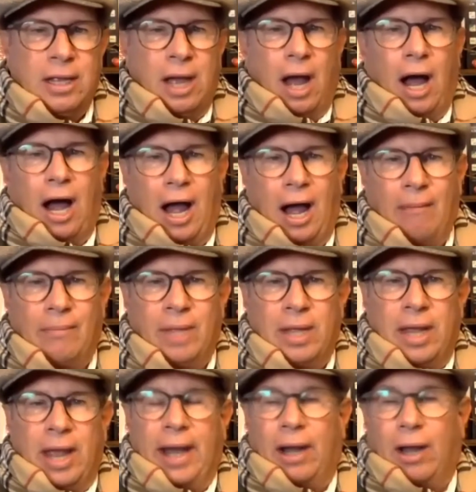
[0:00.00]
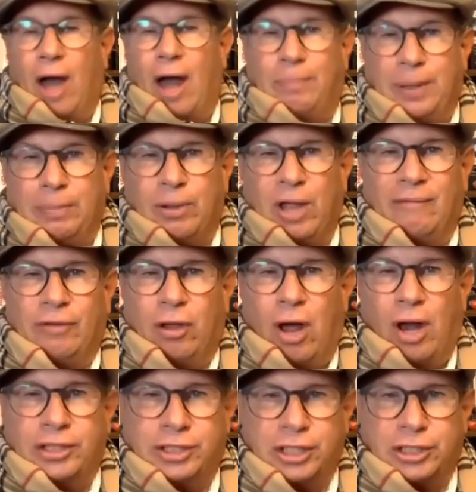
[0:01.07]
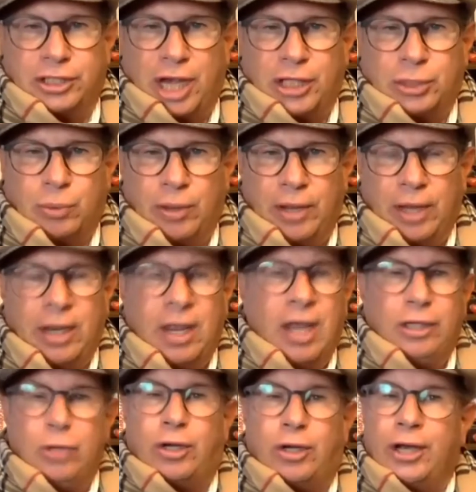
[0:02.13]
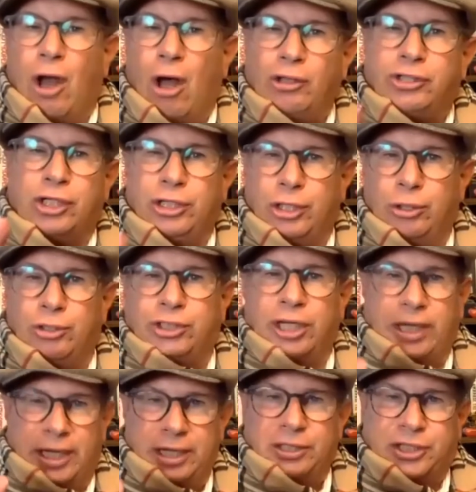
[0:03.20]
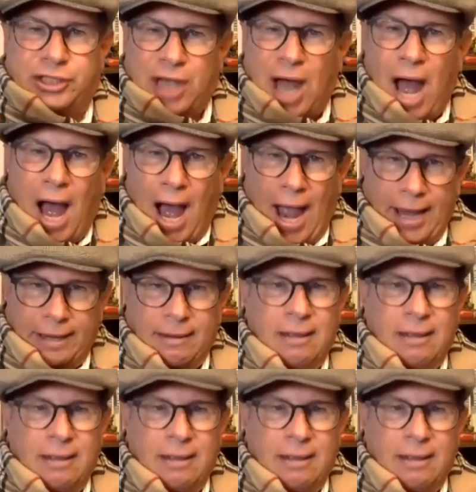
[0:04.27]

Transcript: And a lot of people have a lot of success with it. You can also use it inside.